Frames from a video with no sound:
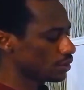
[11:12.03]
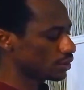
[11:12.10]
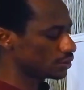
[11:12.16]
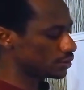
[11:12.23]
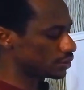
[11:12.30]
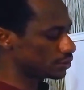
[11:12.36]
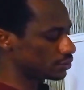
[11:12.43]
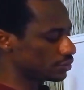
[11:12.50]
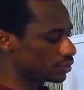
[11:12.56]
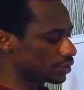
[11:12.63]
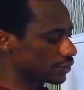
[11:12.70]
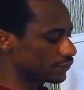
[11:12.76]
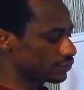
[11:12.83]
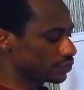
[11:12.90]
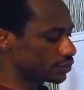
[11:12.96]
and then you're
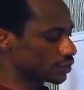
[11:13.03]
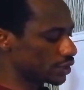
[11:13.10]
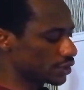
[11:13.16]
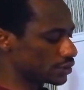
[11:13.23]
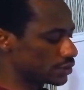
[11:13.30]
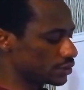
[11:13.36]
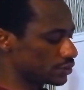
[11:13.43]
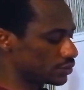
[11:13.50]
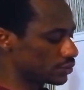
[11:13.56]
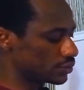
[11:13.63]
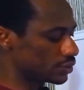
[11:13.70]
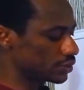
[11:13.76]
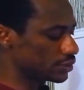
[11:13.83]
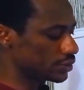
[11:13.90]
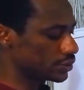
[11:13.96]
left with 18.
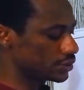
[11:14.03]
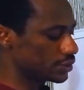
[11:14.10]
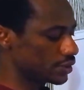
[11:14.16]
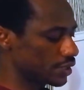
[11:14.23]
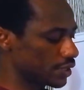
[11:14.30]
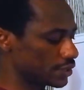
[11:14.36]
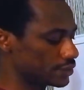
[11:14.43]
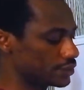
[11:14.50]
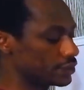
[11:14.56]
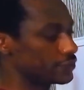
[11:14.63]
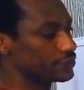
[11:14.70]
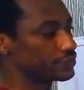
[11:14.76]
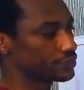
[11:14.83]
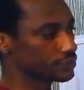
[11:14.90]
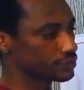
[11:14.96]
So this is
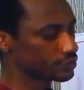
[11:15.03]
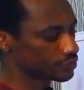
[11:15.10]
18.